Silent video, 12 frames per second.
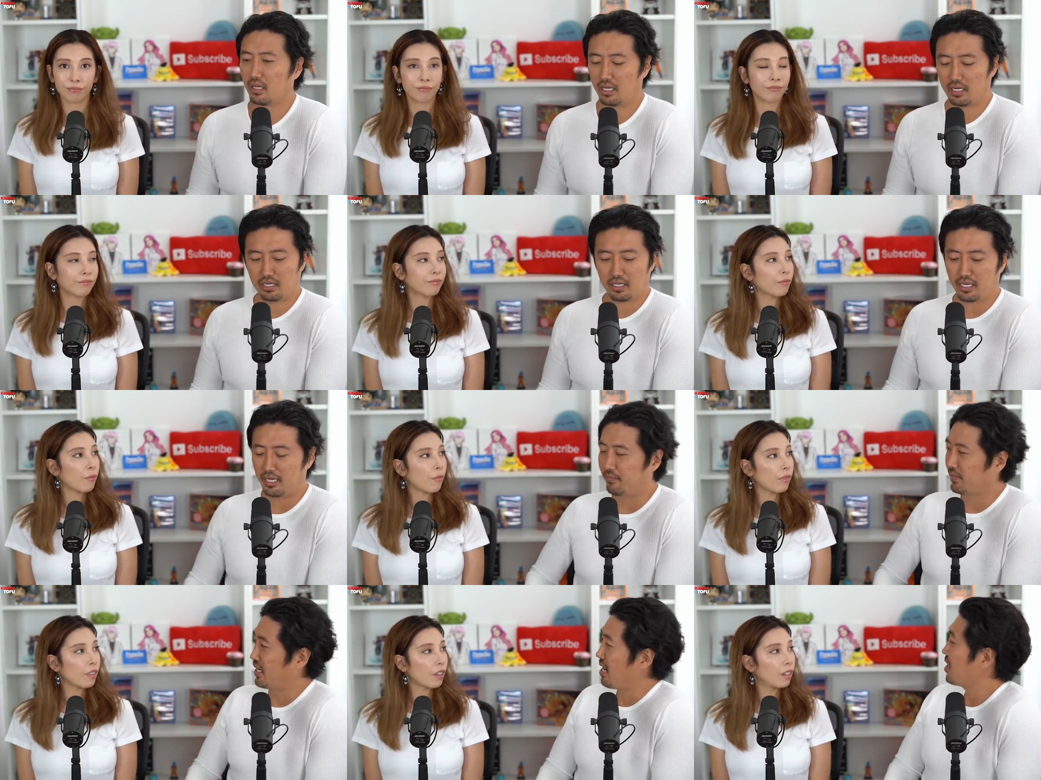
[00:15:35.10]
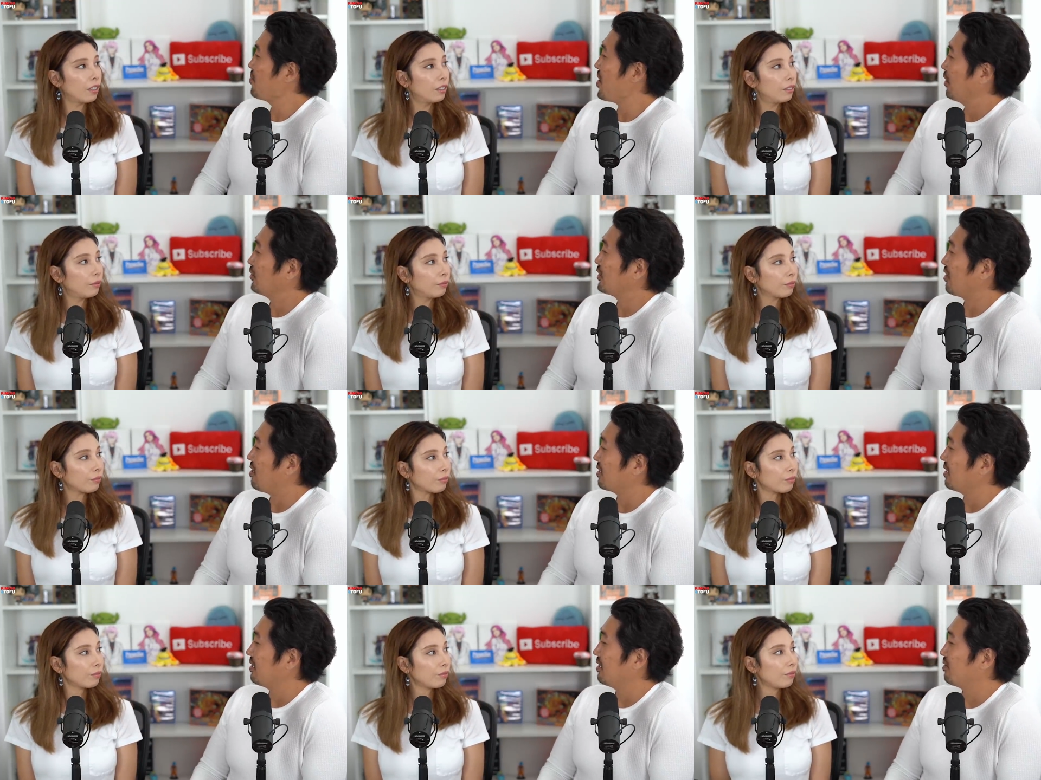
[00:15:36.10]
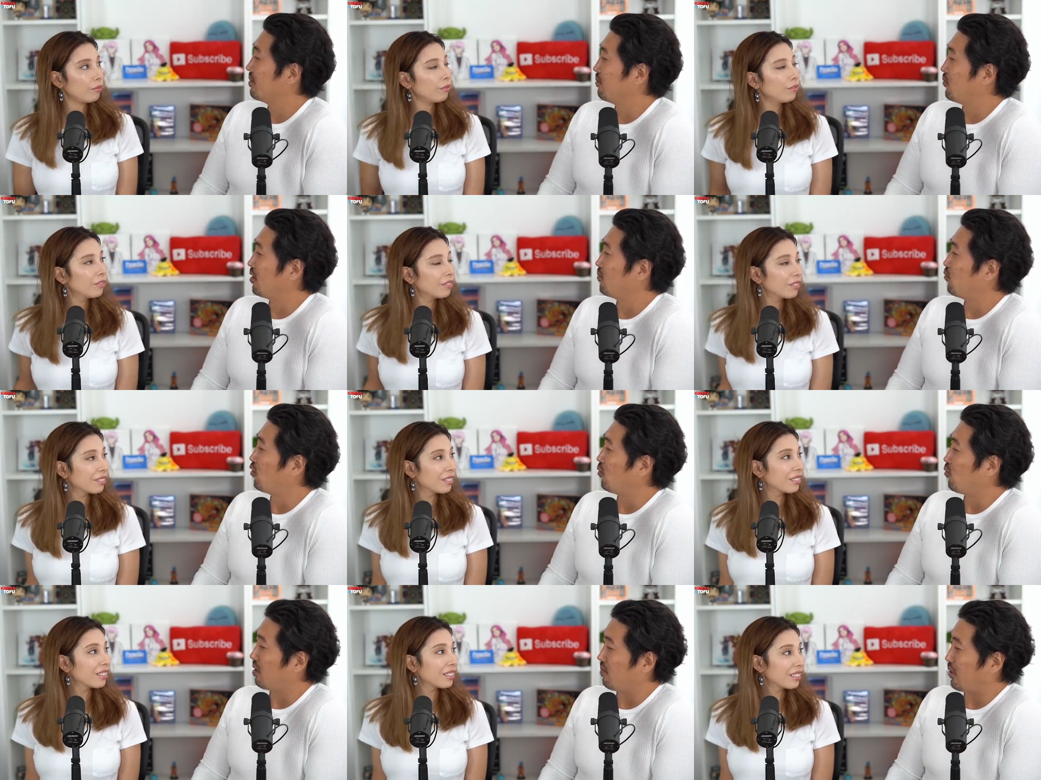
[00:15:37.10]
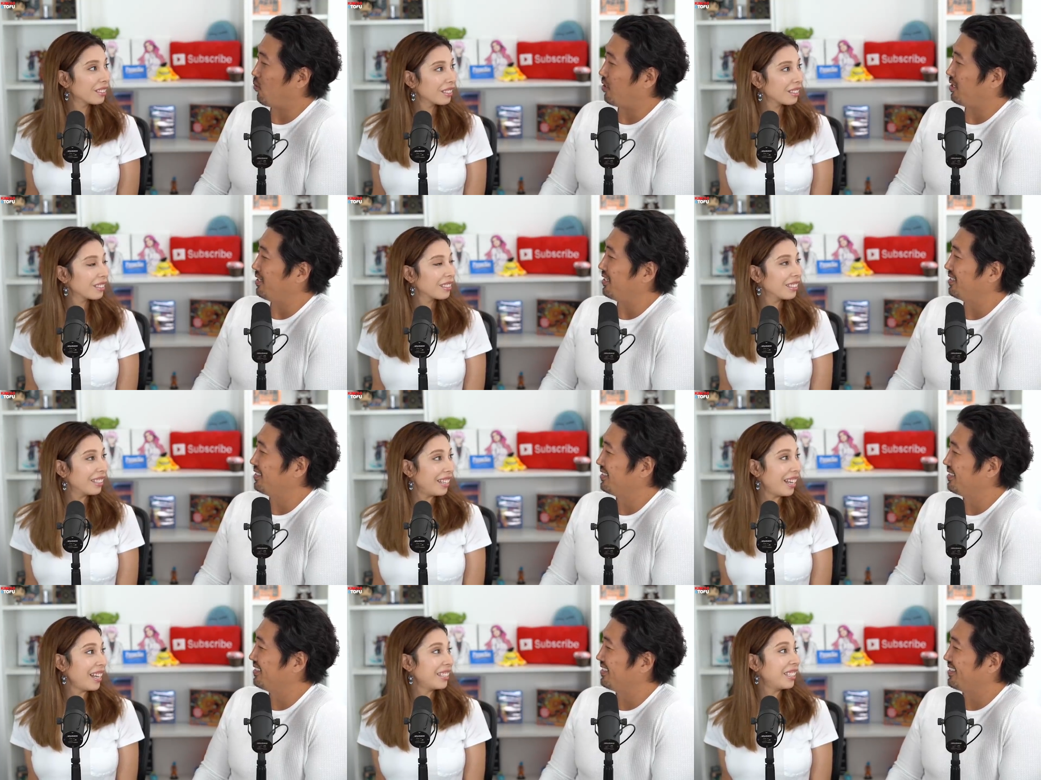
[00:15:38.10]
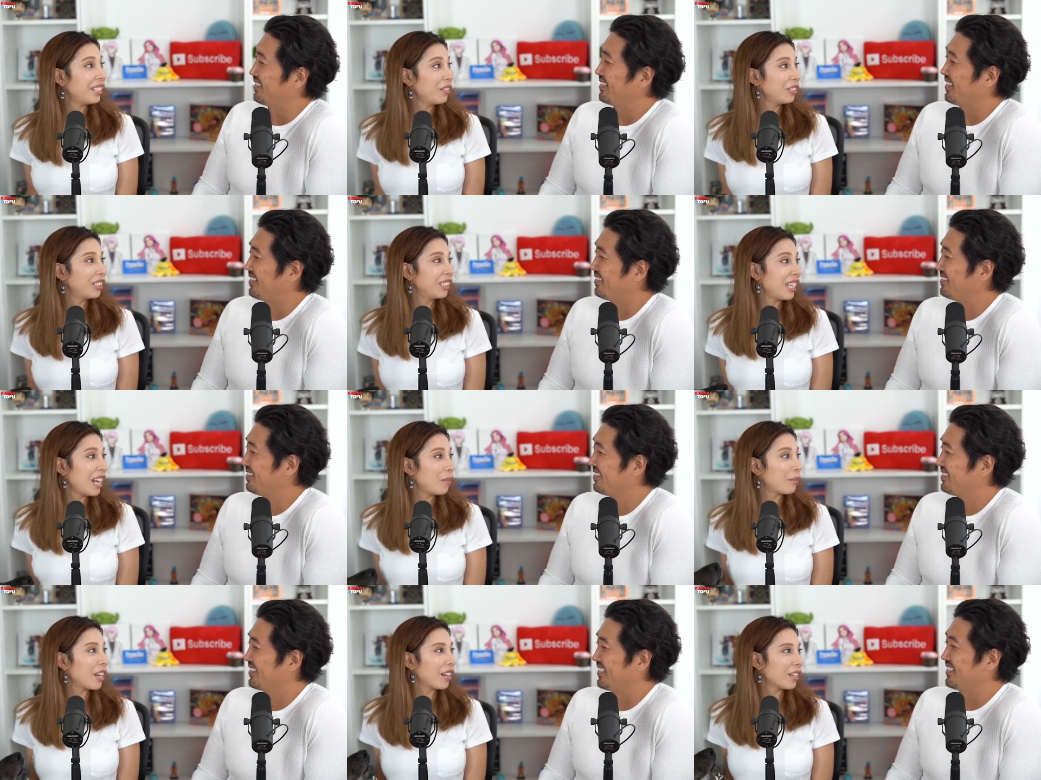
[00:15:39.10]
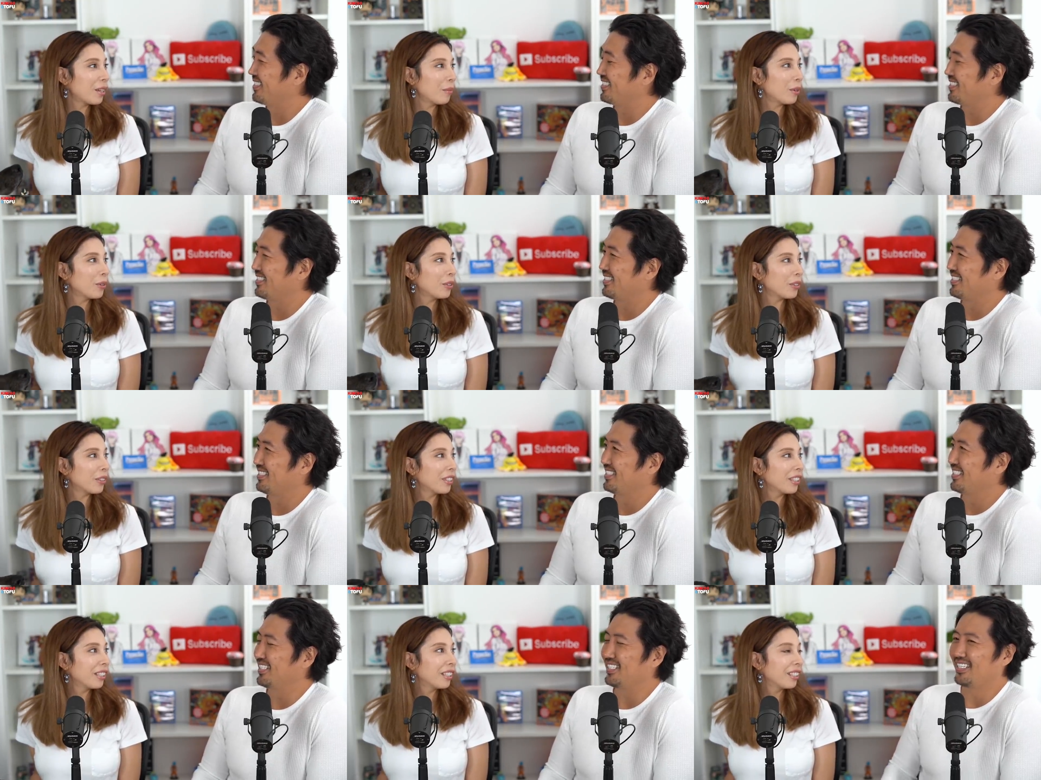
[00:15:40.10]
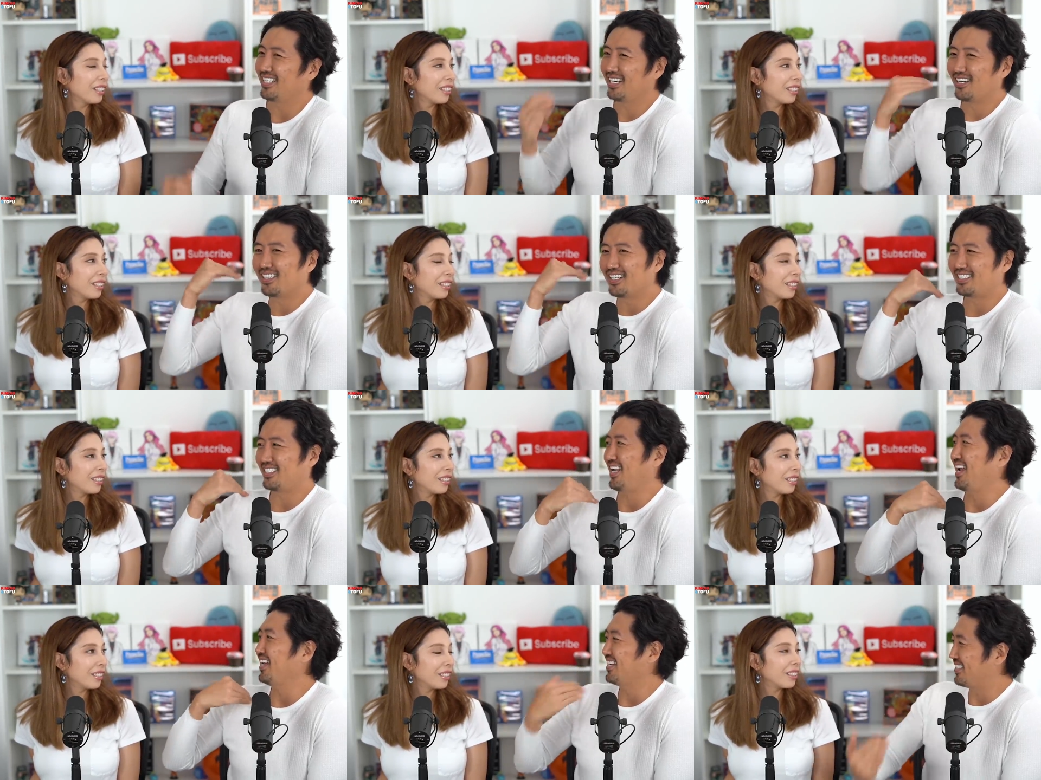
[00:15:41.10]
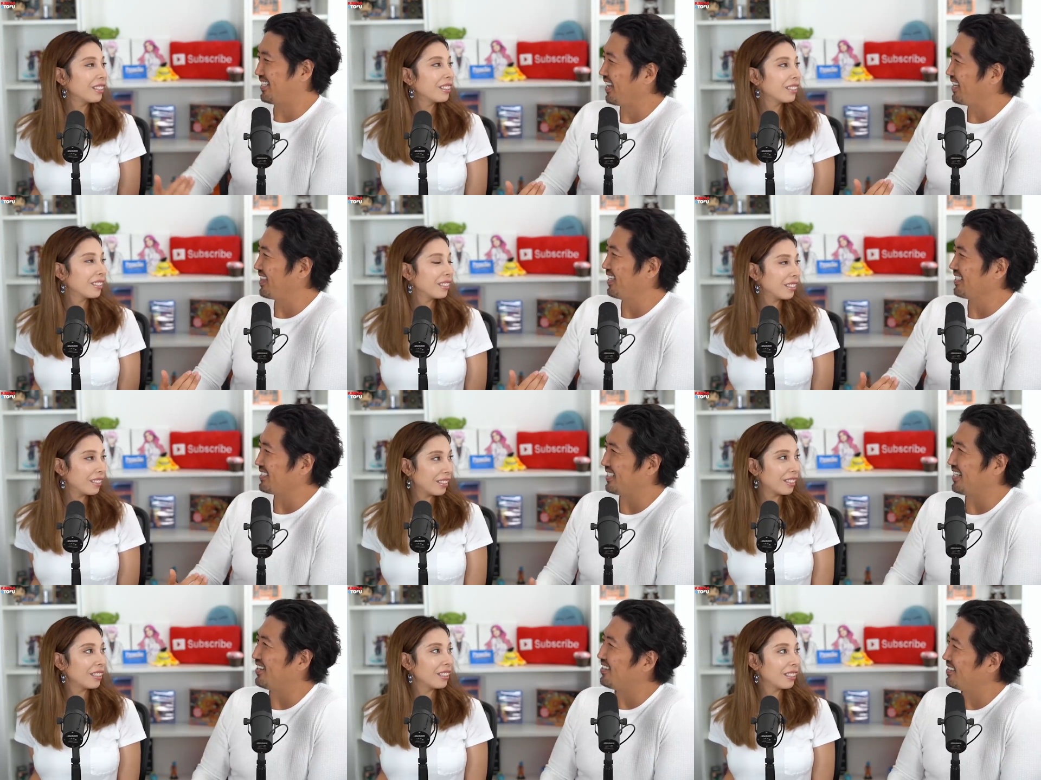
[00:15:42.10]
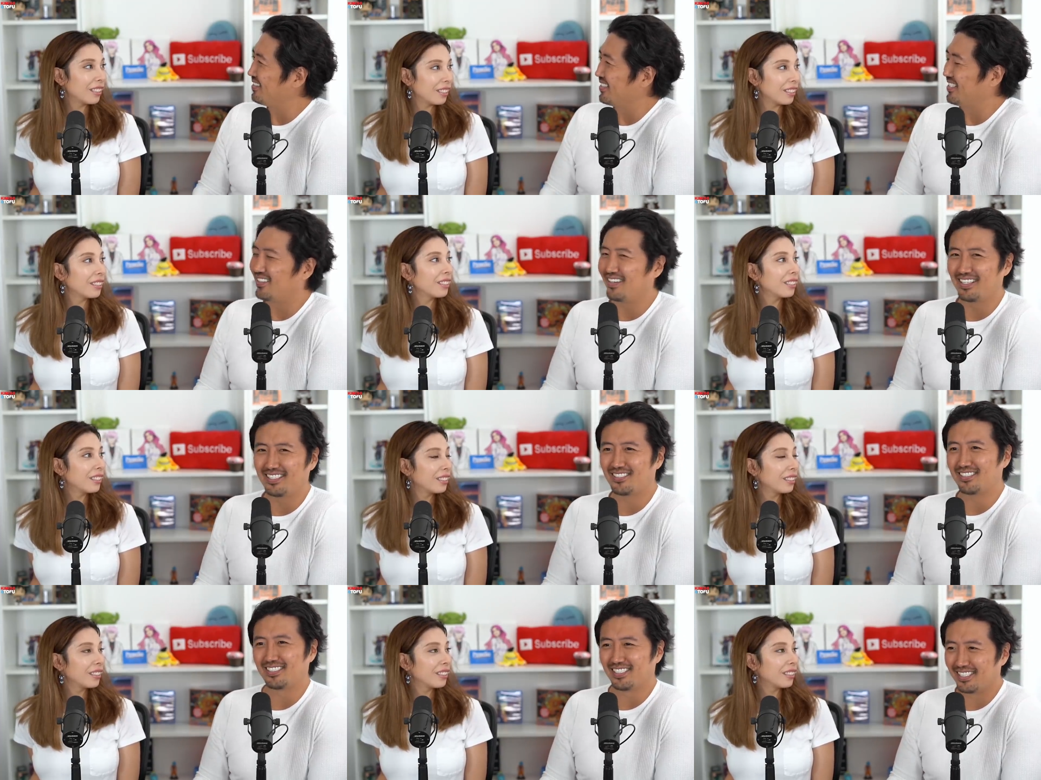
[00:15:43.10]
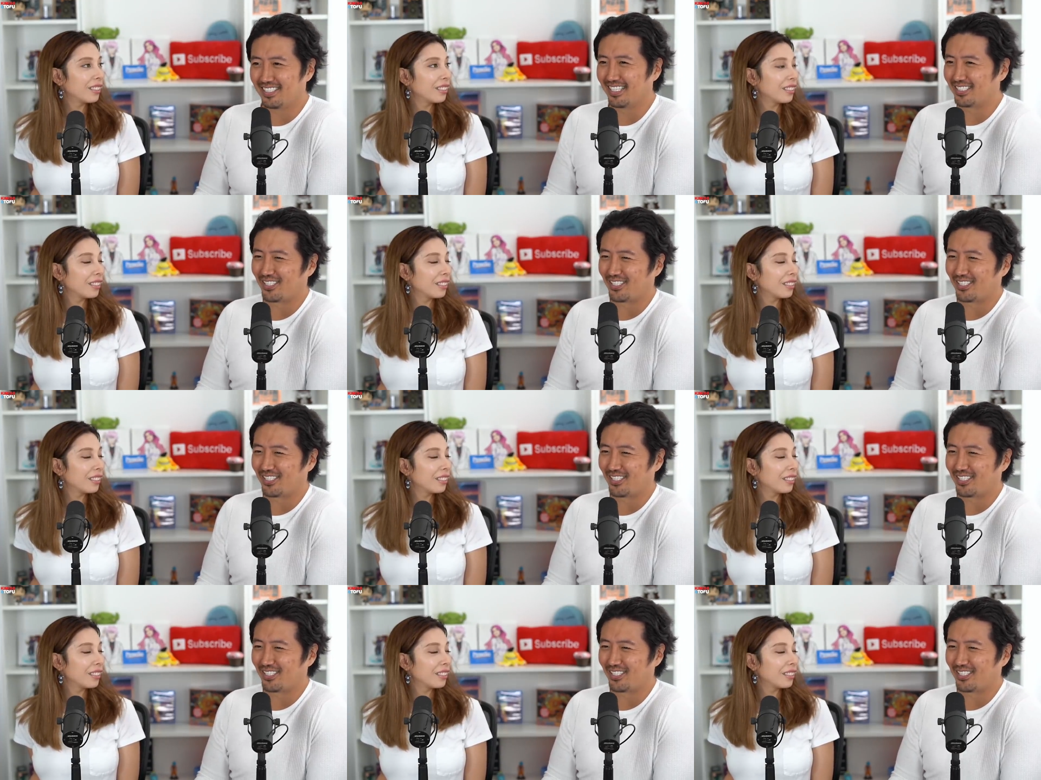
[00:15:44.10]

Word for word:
Speaker 1: And Hyakkimaru is talking a little bit more word by word.
Speaker 2: Yes, he
Speaker 1: knows his name, Hyakkimaru. He can understand and say things now, you know? And he goes, let's